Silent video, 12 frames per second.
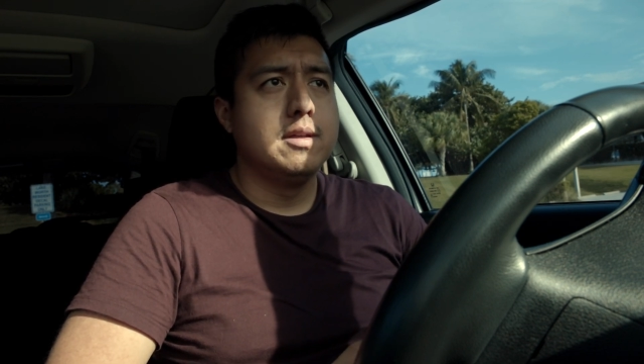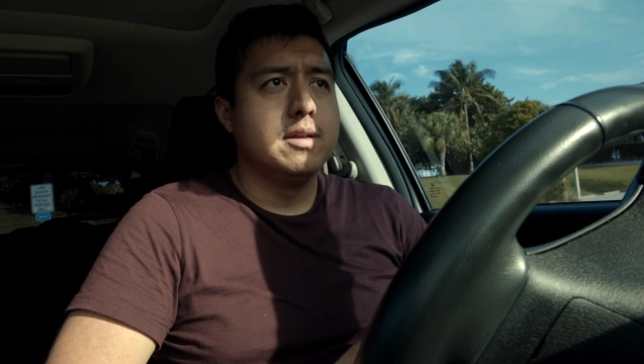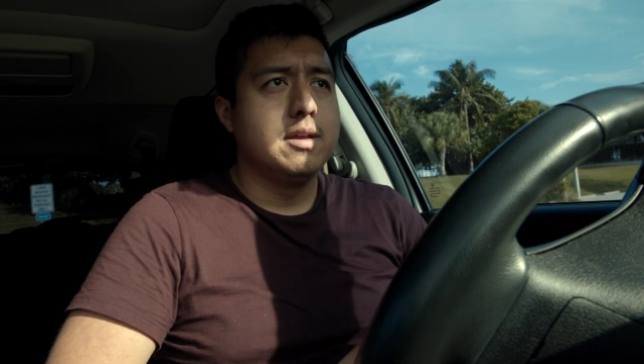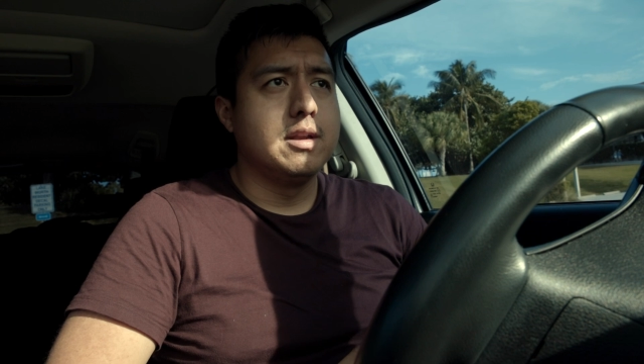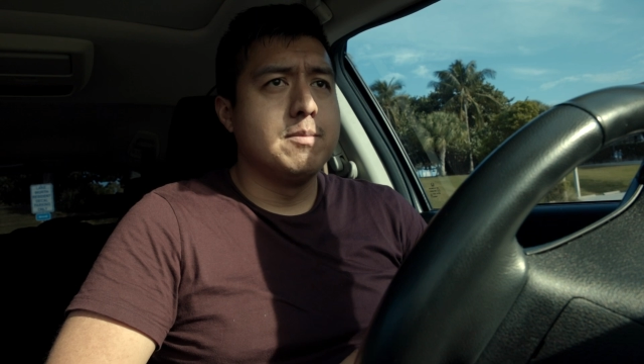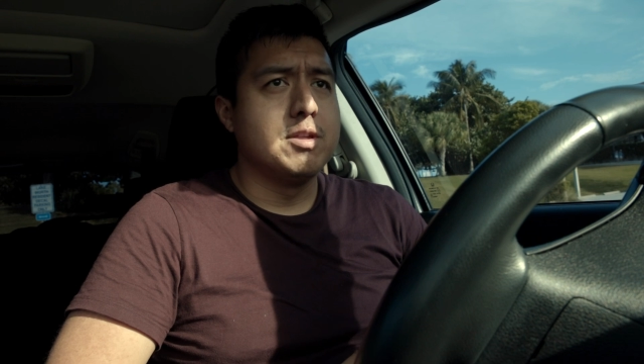
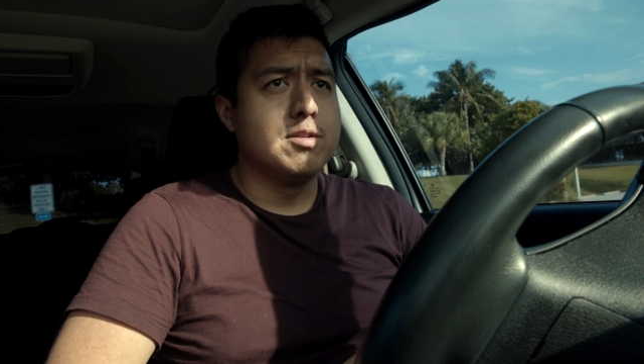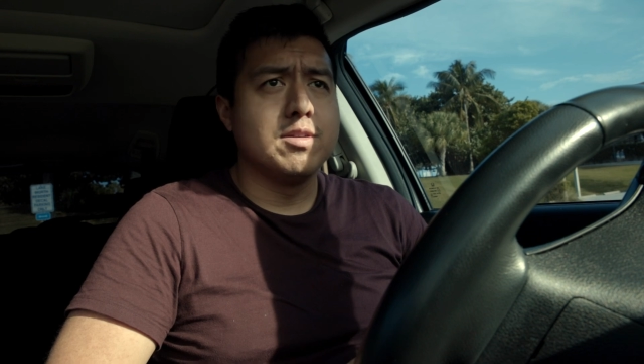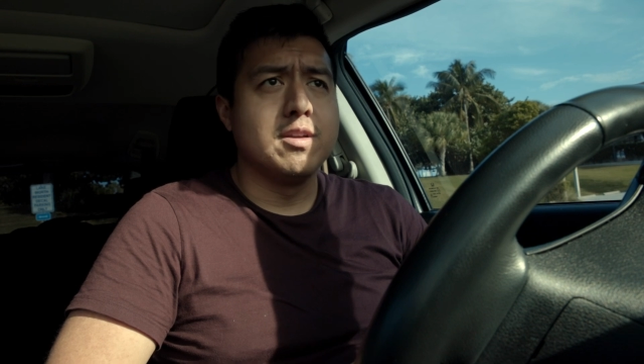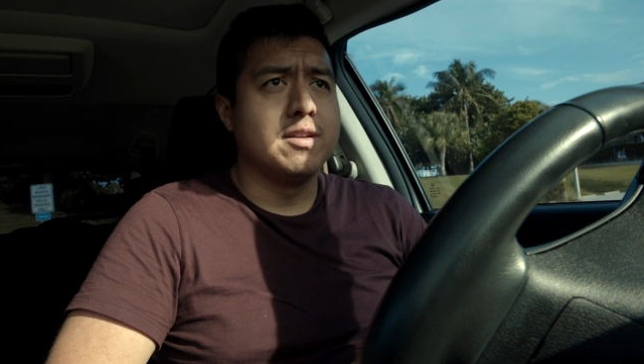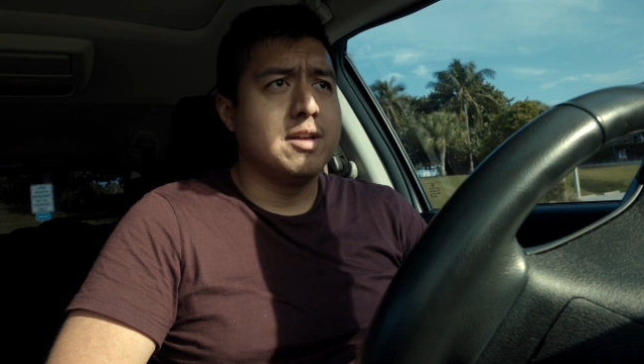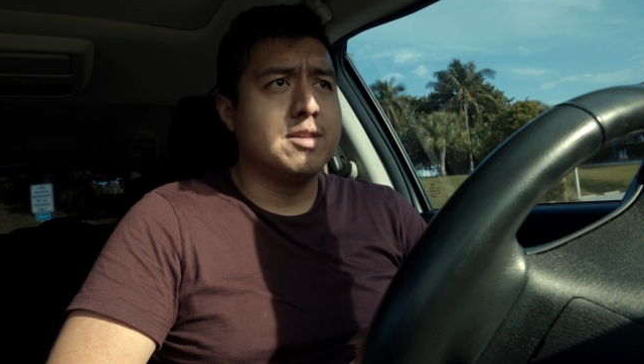And I'm just
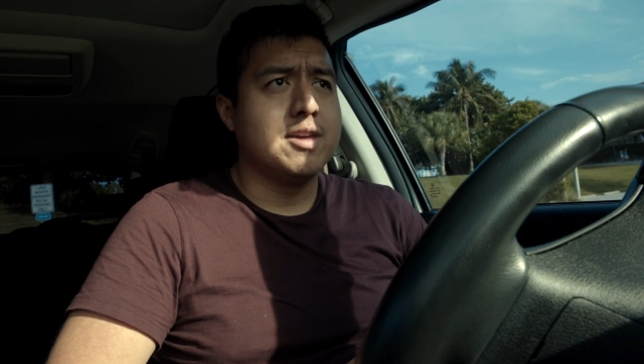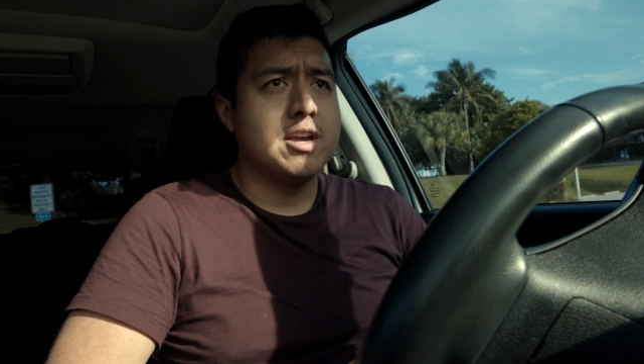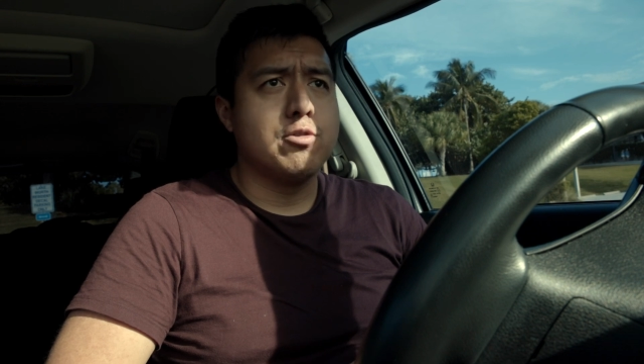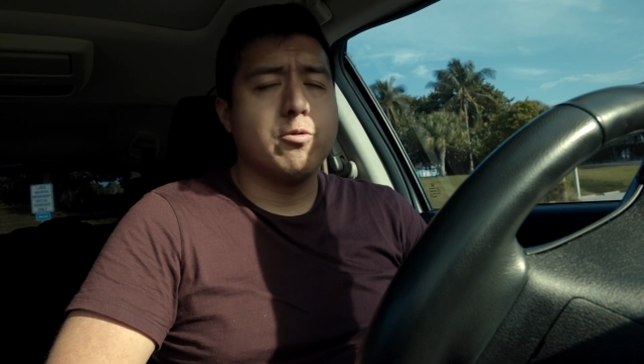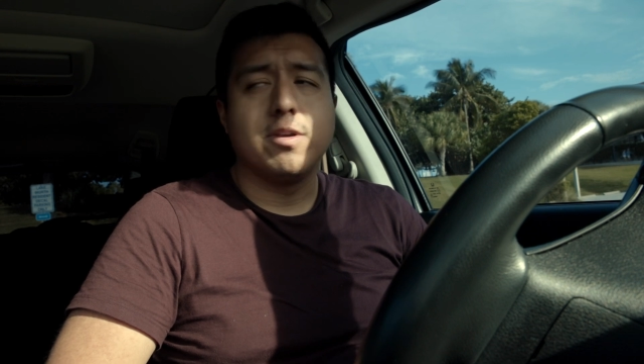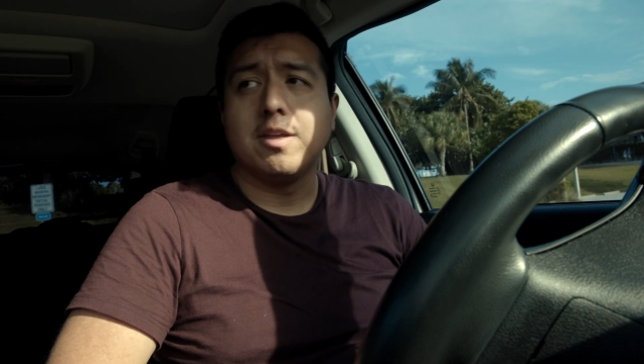not
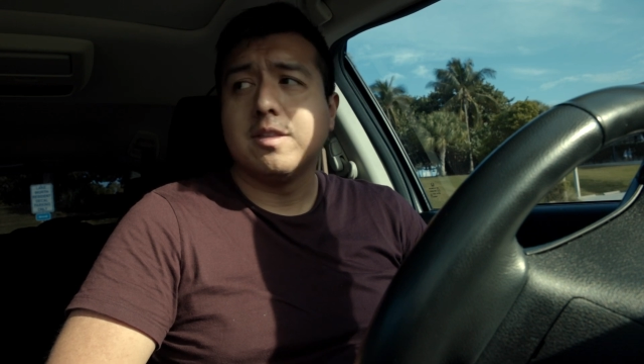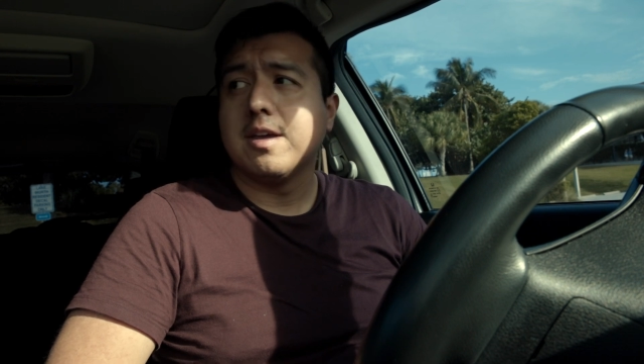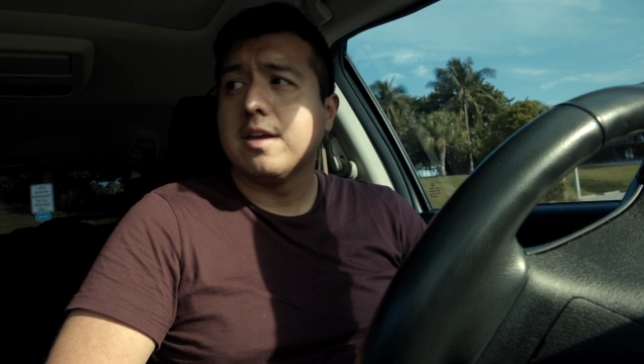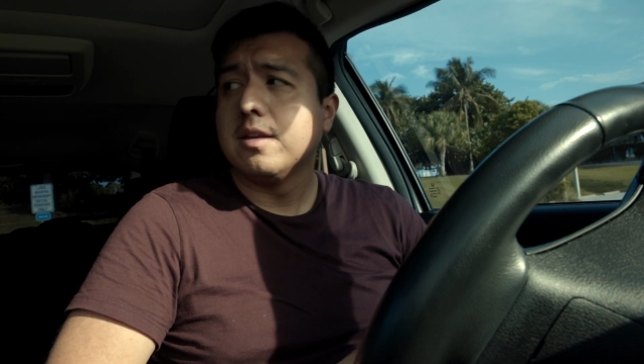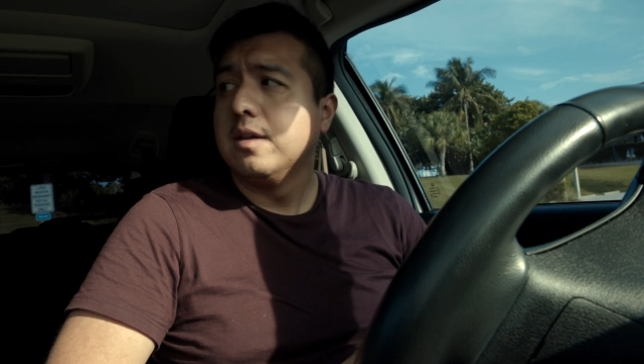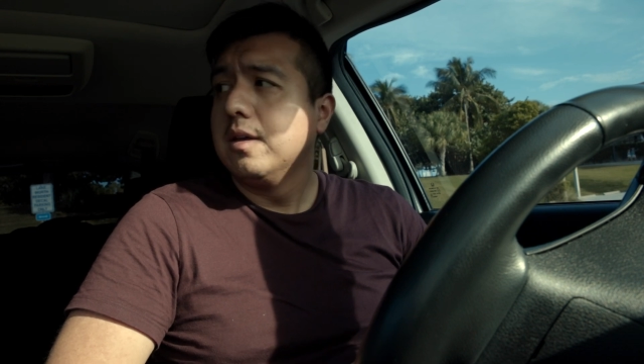exaggerating
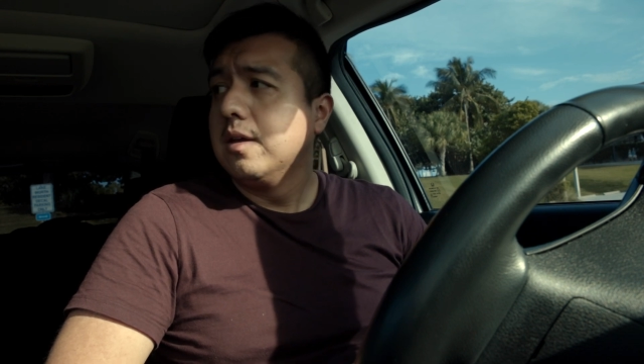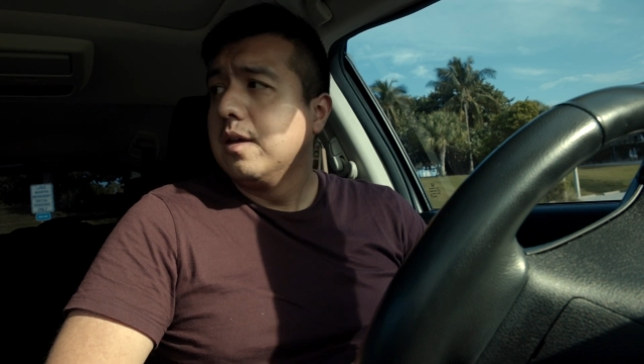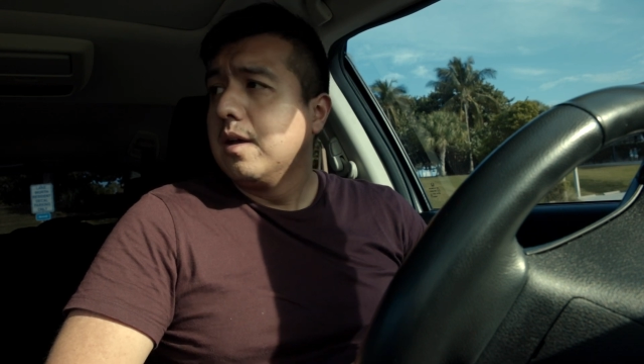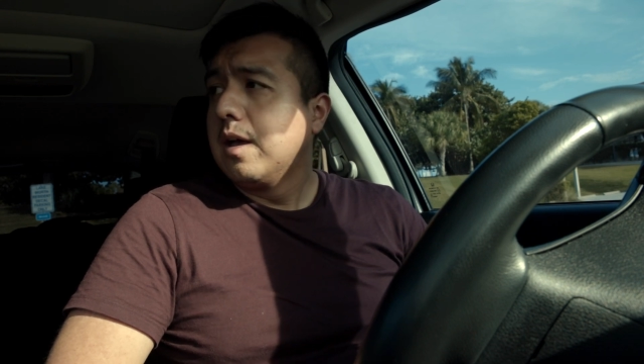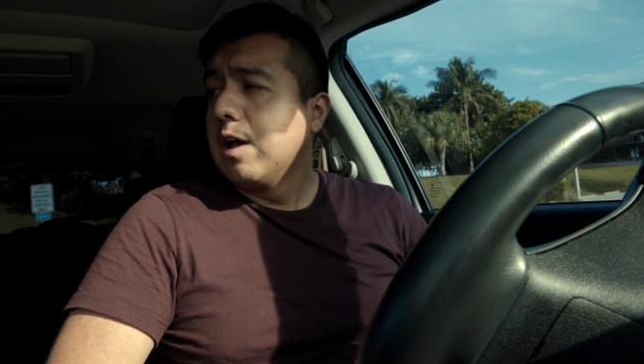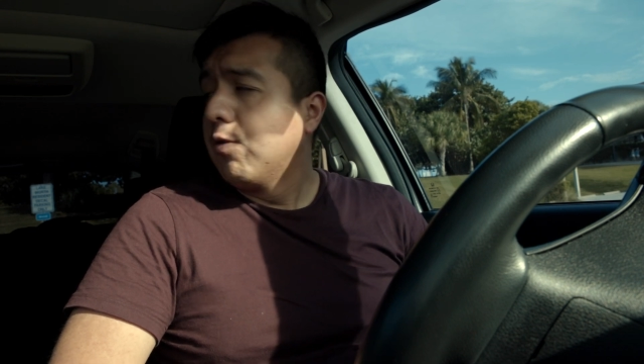that.
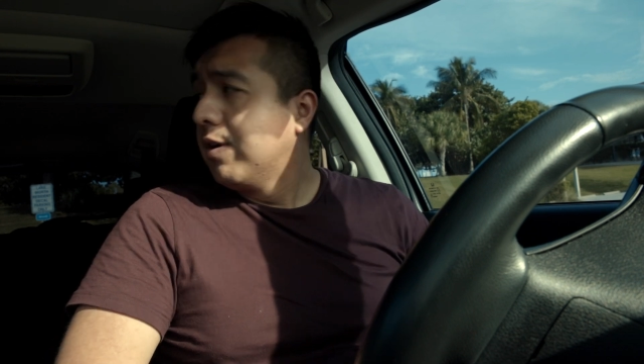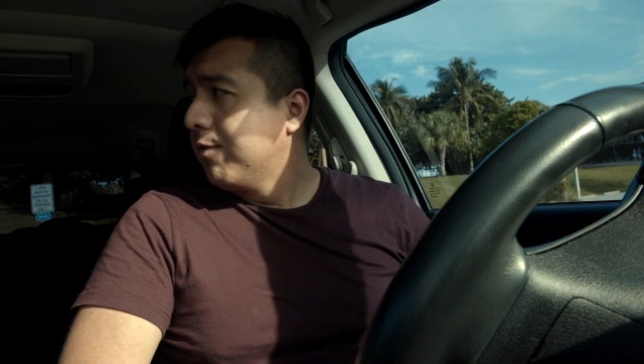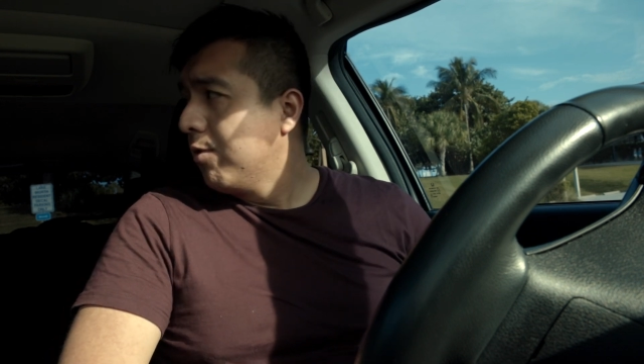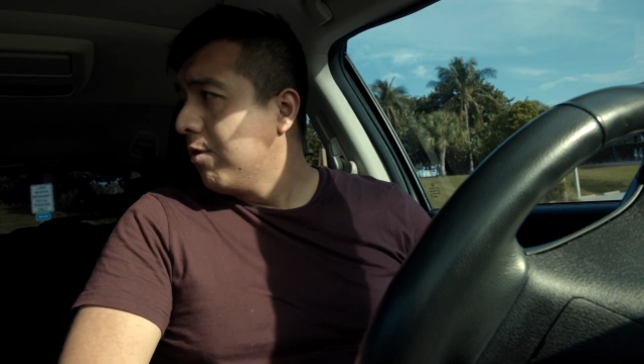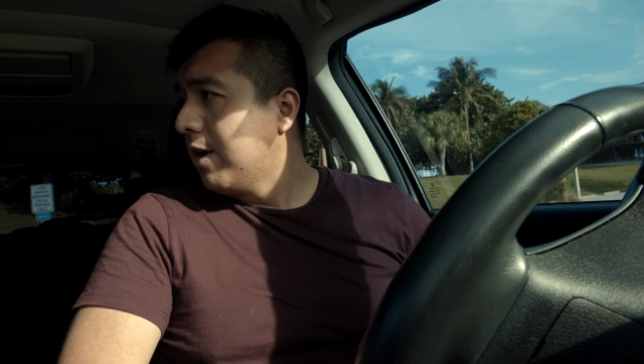However,